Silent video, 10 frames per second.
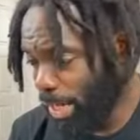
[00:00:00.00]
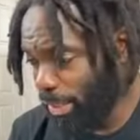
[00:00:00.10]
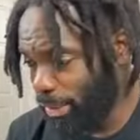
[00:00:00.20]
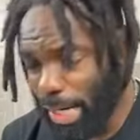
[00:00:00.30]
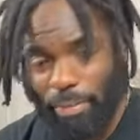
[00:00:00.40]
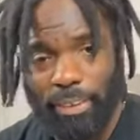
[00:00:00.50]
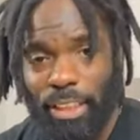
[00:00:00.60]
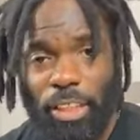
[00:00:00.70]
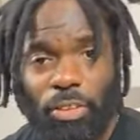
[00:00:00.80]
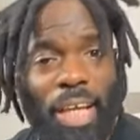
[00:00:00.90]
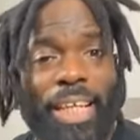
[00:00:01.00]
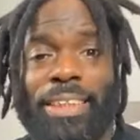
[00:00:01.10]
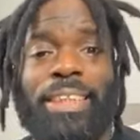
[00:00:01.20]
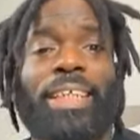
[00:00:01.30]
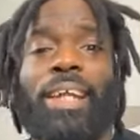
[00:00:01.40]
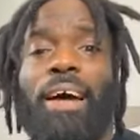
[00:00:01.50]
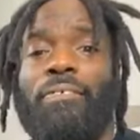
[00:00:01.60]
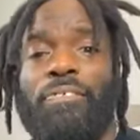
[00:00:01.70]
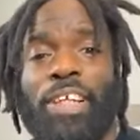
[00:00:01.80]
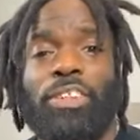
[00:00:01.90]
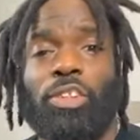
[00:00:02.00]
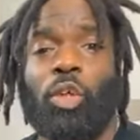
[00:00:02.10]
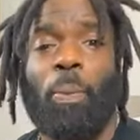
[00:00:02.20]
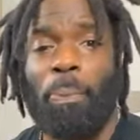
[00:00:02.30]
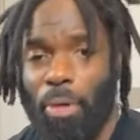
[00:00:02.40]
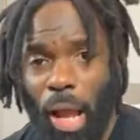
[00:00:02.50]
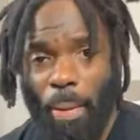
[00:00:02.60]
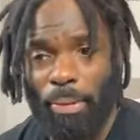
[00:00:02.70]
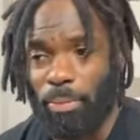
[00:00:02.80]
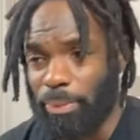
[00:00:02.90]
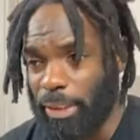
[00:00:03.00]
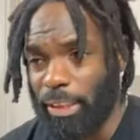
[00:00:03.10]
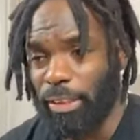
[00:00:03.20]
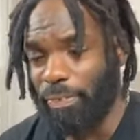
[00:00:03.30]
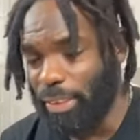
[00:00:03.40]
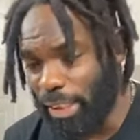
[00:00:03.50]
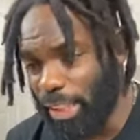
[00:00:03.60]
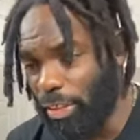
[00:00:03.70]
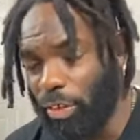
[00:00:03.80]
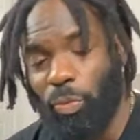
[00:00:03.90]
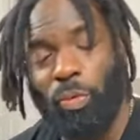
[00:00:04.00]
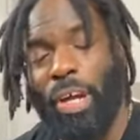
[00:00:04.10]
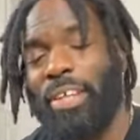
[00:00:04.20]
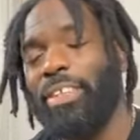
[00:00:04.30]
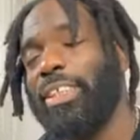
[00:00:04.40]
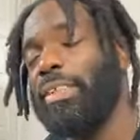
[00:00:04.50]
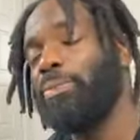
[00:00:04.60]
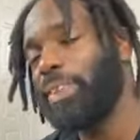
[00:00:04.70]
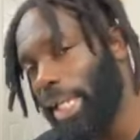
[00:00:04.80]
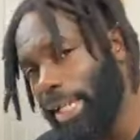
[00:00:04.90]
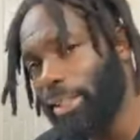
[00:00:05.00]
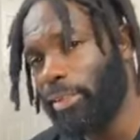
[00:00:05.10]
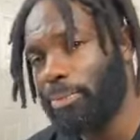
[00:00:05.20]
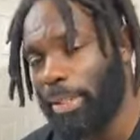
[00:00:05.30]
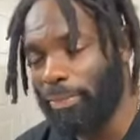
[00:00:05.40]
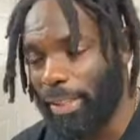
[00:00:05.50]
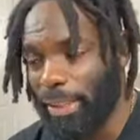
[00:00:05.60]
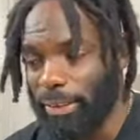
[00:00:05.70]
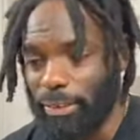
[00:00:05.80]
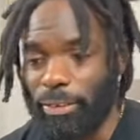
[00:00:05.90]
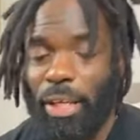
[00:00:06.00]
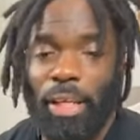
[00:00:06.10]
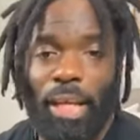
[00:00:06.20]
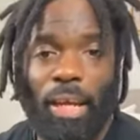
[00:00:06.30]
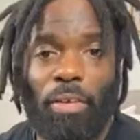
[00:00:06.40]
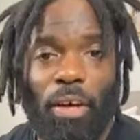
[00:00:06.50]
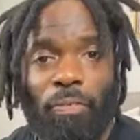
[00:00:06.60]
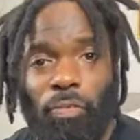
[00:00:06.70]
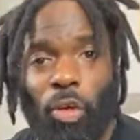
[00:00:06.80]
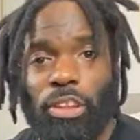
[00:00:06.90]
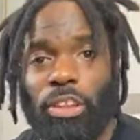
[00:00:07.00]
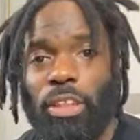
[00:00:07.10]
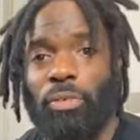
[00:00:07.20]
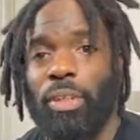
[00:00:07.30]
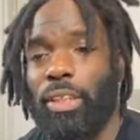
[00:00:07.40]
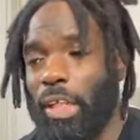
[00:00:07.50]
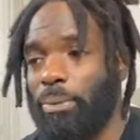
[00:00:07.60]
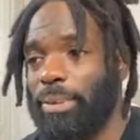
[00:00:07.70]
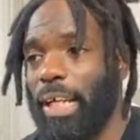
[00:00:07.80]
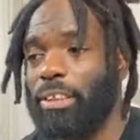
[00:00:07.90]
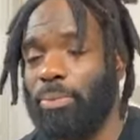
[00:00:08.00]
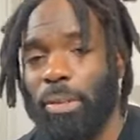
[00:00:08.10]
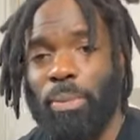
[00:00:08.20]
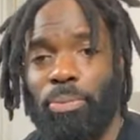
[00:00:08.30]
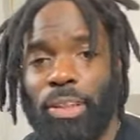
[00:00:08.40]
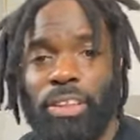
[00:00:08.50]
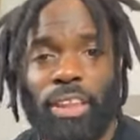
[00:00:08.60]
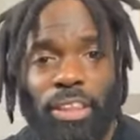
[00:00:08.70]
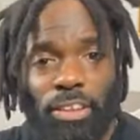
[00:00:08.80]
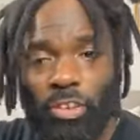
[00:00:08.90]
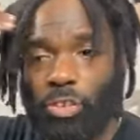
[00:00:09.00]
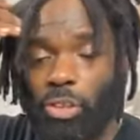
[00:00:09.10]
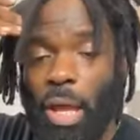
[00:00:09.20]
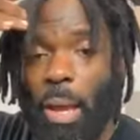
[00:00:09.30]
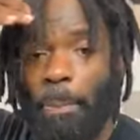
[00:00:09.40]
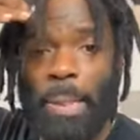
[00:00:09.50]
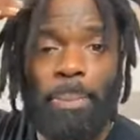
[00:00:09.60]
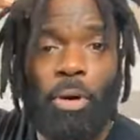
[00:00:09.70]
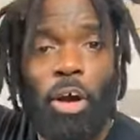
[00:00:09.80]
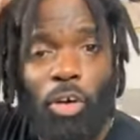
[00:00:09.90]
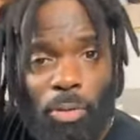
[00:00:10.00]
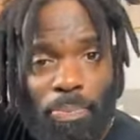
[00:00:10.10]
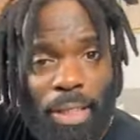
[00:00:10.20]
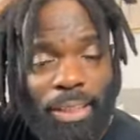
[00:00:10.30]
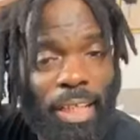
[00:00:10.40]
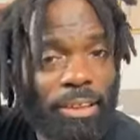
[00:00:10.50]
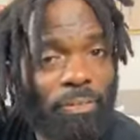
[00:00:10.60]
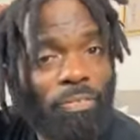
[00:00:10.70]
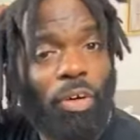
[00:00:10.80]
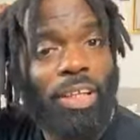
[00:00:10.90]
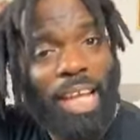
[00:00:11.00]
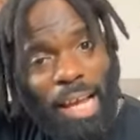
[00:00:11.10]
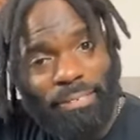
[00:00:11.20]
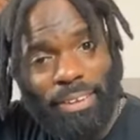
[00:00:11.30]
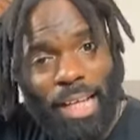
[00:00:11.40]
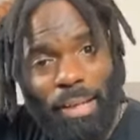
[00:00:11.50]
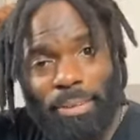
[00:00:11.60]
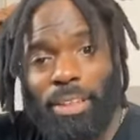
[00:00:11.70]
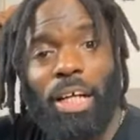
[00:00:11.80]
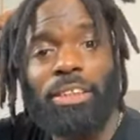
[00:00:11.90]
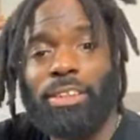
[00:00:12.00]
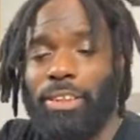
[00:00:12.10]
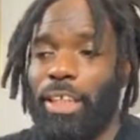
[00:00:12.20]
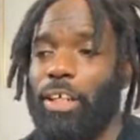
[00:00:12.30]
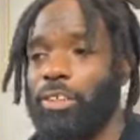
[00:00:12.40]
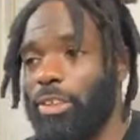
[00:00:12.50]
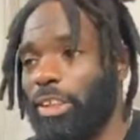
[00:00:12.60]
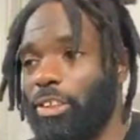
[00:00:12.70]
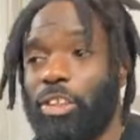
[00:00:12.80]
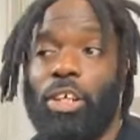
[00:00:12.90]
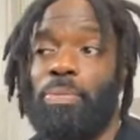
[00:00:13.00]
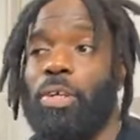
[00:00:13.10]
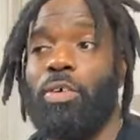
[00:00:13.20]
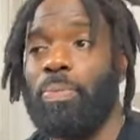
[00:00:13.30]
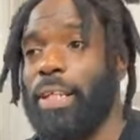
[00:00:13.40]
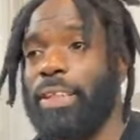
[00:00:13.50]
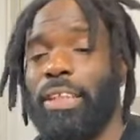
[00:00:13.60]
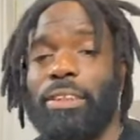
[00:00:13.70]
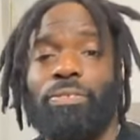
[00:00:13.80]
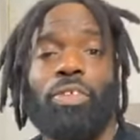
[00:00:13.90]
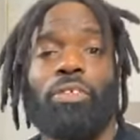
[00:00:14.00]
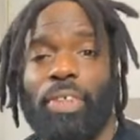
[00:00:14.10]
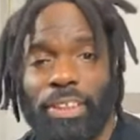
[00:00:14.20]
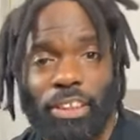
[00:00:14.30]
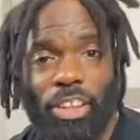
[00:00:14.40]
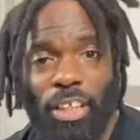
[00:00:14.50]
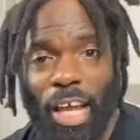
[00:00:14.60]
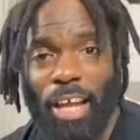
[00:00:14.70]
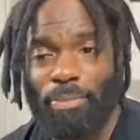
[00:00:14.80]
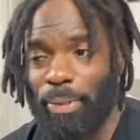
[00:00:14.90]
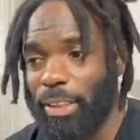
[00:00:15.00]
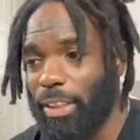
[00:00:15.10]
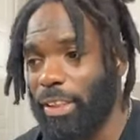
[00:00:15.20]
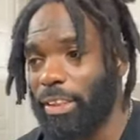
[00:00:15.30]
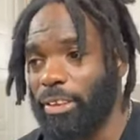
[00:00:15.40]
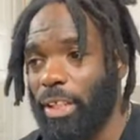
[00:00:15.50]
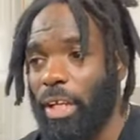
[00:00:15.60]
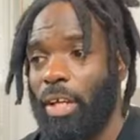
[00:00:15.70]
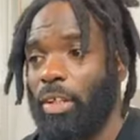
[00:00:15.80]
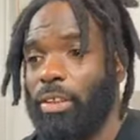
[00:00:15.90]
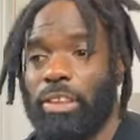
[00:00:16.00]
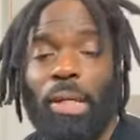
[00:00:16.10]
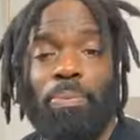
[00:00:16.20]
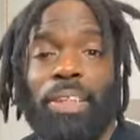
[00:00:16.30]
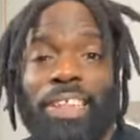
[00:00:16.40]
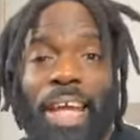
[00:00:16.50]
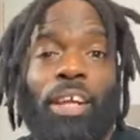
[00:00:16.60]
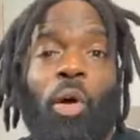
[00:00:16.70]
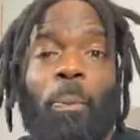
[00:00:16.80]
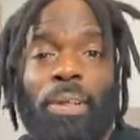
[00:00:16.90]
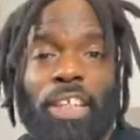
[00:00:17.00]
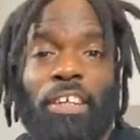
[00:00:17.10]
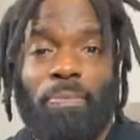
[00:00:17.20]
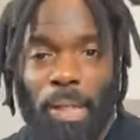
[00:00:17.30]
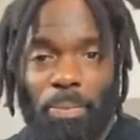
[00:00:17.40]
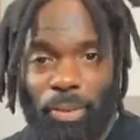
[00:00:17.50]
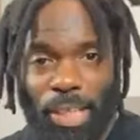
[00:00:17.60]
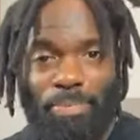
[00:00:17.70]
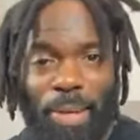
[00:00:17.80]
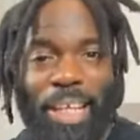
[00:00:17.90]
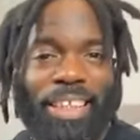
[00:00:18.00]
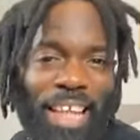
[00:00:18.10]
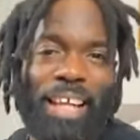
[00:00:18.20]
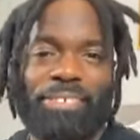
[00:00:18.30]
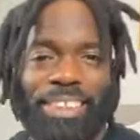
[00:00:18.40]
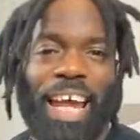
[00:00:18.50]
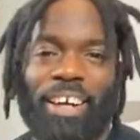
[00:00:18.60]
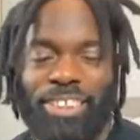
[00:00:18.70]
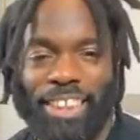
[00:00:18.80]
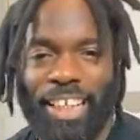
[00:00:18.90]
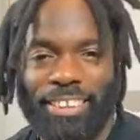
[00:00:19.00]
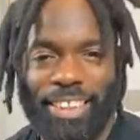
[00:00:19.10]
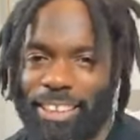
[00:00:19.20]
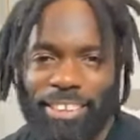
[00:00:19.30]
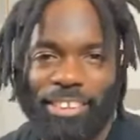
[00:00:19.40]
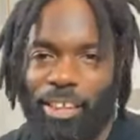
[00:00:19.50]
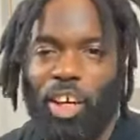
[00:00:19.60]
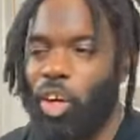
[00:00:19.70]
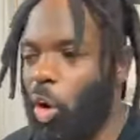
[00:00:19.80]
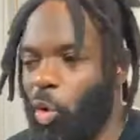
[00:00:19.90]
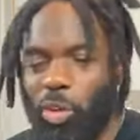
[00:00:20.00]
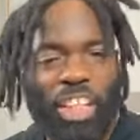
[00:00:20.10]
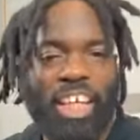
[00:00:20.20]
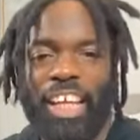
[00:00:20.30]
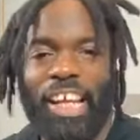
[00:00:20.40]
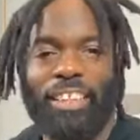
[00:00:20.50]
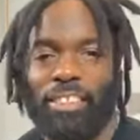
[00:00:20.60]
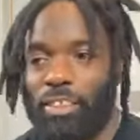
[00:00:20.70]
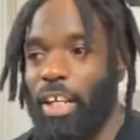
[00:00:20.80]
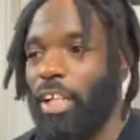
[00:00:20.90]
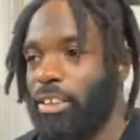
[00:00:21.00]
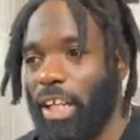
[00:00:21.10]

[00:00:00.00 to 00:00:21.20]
but I can guarantee you that it did not fix your problem, because if it did, you won't have to keep taking the medication. And unfortunately, when it comes down to blood pressure issues, people are on medication for a lifetime. The doctors tell you this. You're going to be on medication for the rest of your life, because simply they don't believe people can make lifestyle changes. That's a cold cut answer.